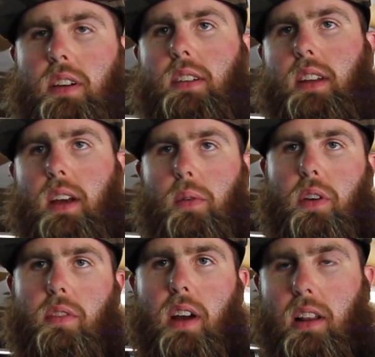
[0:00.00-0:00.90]
like today where
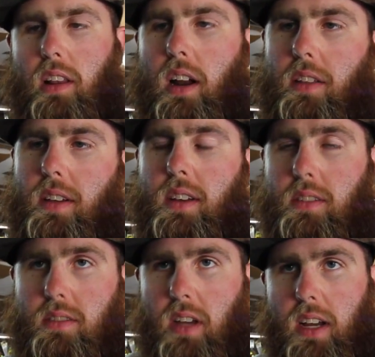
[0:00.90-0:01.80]
you've got a lot of
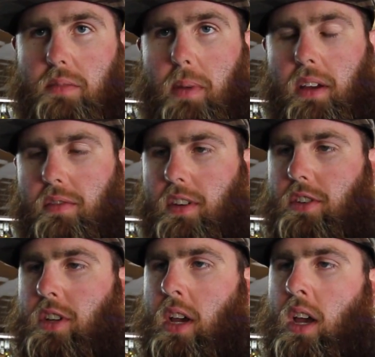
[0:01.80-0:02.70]
these size bait
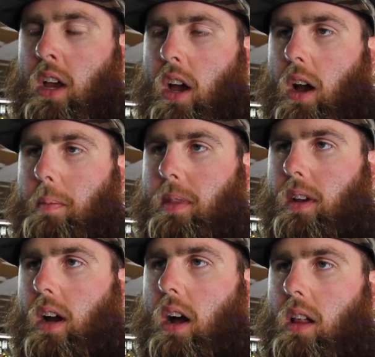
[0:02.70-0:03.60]
fish up in the
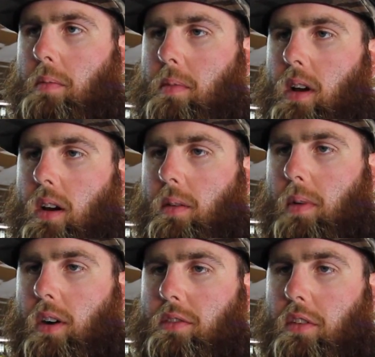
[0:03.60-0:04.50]
column.
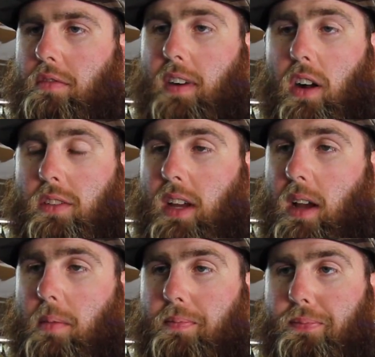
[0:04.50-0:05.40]
Also fall
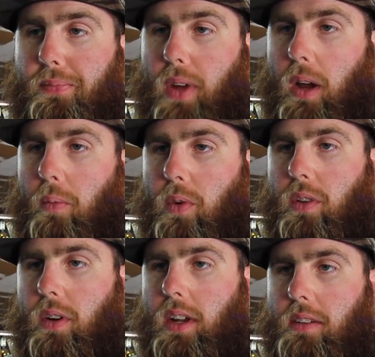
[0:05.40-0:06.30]
time when
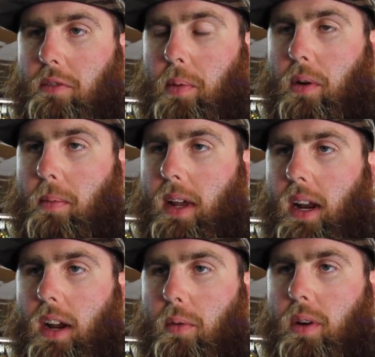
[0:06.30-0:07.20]
they're eating a spinnerbait
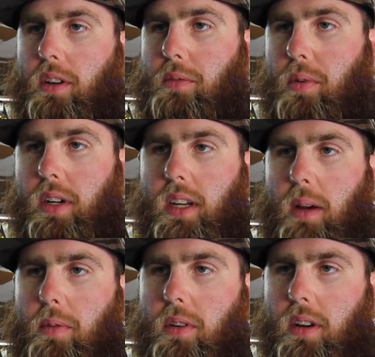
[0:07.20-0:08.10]
A-rig,
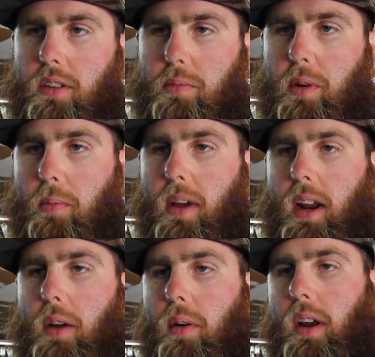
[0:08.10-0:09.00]
springtime when they're eating a spinnerbait
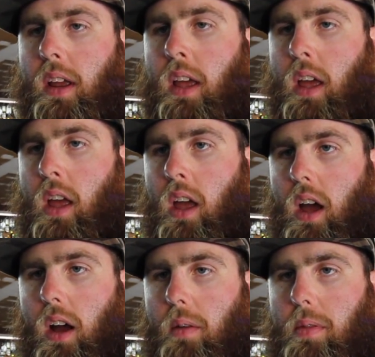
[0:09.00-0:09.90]
A-rig.
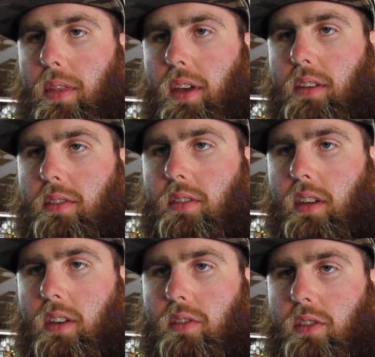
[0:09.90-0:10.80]
This
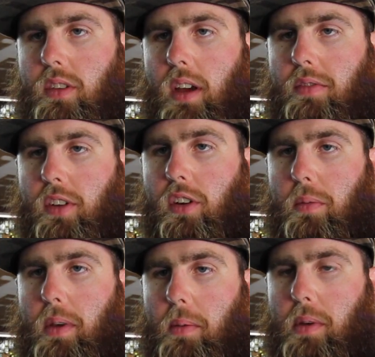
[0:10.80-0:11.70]
is definitely going
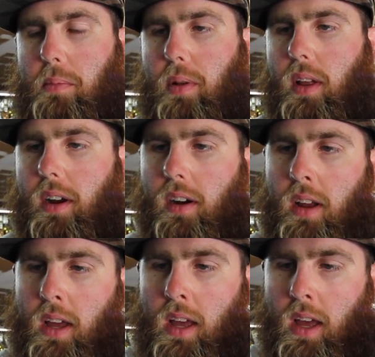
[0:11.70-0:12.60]
to be a big player.
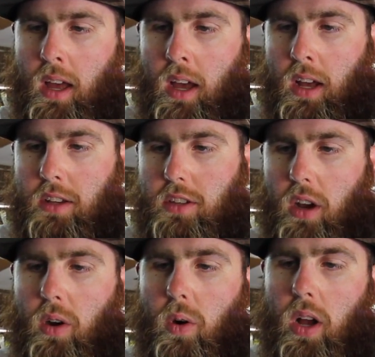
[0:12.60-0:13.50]

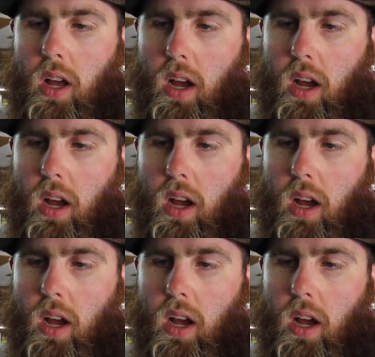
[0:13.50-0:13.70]
So